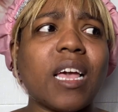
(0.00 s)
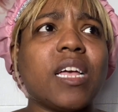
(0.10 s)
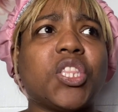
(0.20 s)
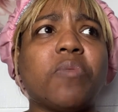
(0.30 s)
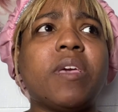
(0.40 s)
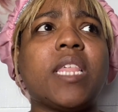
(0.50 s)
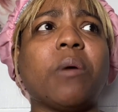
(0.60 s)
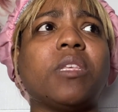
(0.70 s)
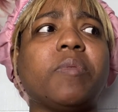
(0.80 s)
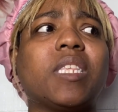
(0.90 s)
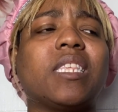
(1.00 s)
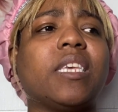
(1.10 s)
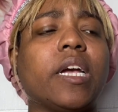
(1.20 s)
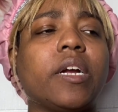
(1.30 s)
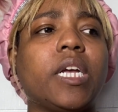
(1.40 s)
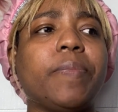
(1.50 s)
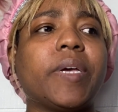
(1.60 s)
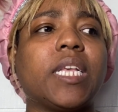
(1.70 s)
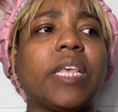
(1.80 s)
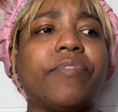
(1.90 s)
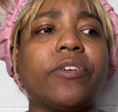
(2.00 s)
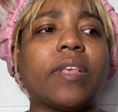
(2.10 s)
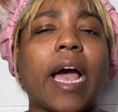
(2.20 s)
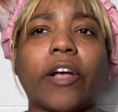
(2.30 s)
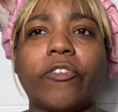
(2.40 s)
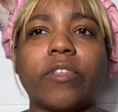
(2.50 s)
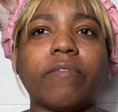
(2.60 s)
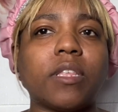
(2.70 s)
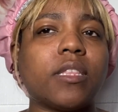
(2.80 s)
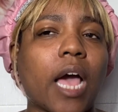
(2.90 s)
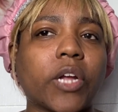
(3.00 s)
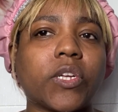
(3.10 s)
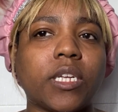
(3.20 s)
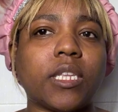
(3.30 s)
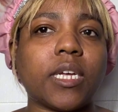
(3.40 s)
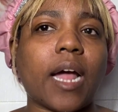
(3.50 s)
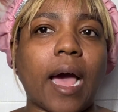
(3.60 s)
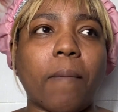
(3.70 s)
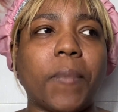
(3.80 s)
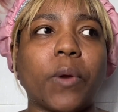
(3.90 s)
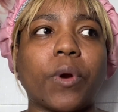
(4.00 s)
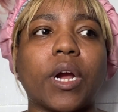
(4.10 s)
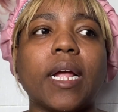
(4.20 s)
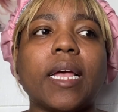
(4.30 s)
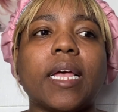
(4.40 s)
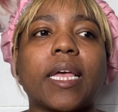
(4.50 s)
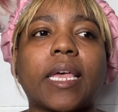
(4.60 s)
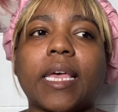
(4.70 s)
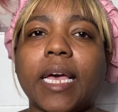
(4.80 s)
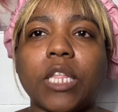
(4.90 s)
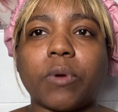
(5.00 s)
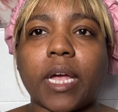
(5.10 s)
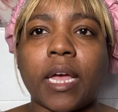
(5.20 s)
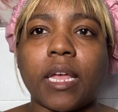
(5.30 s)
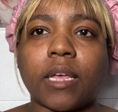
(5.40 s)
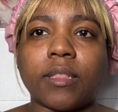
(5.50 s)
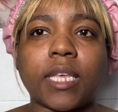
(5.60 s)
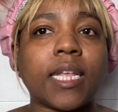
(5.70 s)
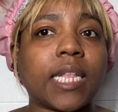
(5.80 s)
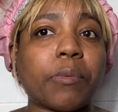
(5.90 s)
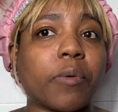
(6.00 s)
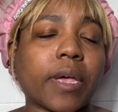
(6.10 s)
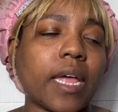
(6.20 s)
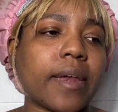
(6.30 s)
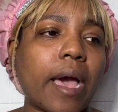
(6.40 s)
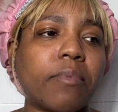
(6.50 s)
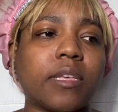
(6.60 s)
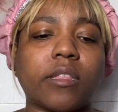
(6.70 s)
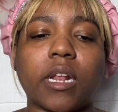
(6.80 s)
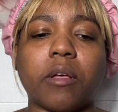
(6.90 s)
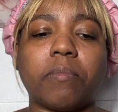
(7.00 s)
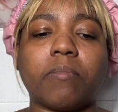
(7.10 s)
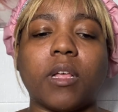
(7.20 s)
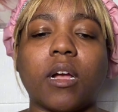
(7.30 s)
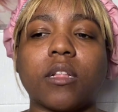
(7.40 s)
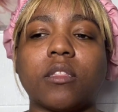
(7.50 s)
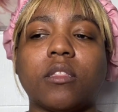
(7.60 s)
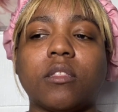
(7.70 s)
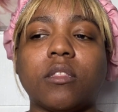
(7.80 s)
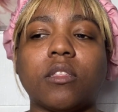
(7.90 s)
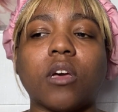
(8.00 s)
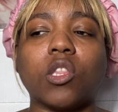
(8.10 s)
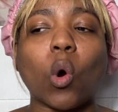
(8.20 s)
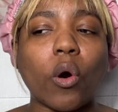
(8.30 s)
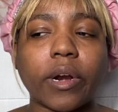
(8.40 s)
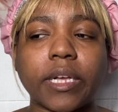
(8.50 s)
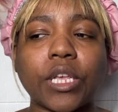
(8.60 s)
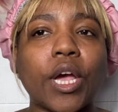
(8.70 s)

to me that was a bit scary, because if this actually did happen, where kids that were kidnapped, instead of the authorities